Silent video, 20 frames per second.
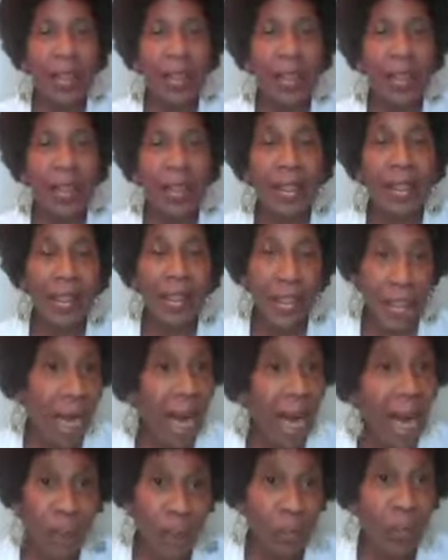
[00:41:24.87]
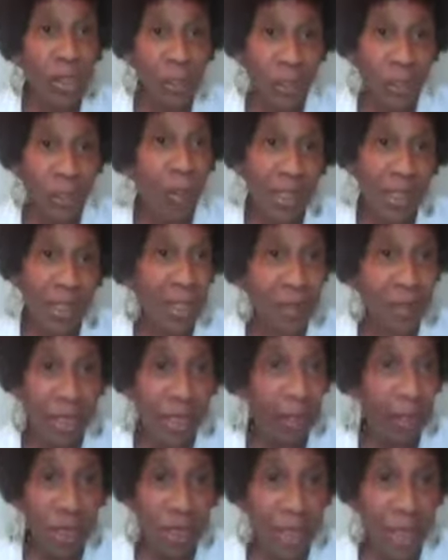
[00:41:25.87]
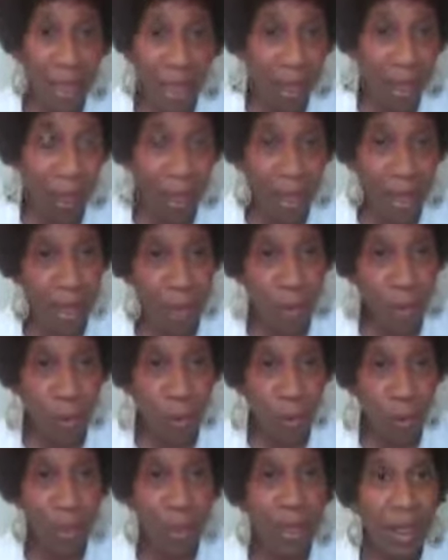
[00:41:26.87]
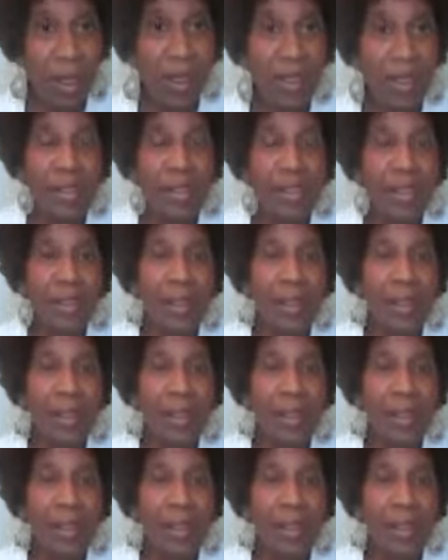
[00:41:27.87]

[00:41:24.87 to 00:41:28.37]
and a job in which a part-time job in which I got paid for.